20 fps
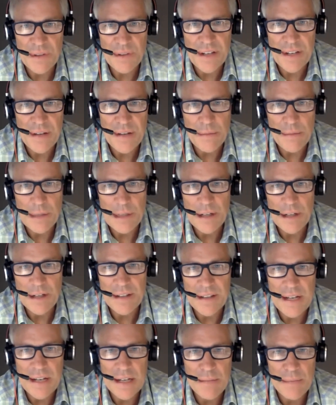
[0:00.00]
And now they're
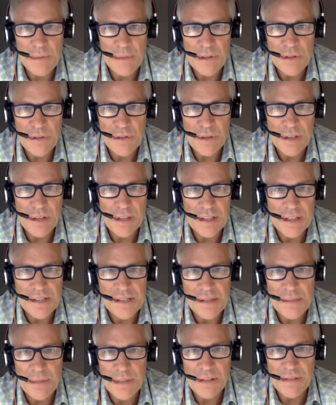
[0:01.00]
behind the eight ball trying to get
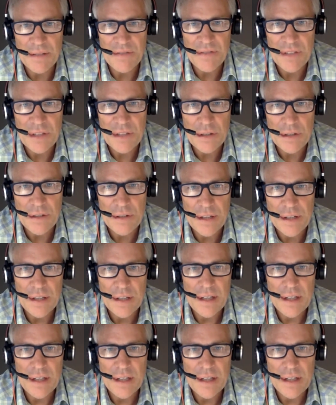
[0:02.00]
something filled.